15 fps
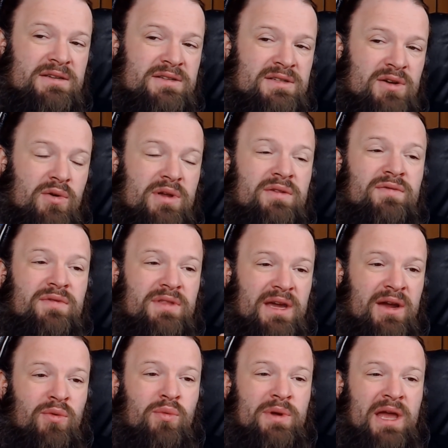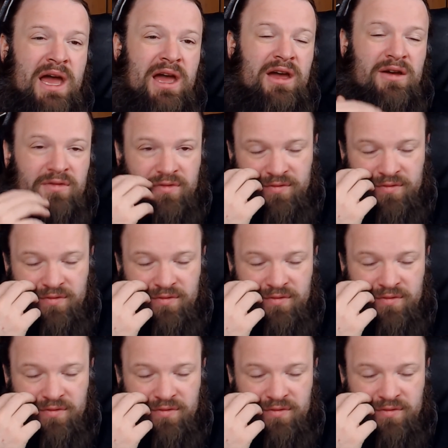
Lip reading: So even there we have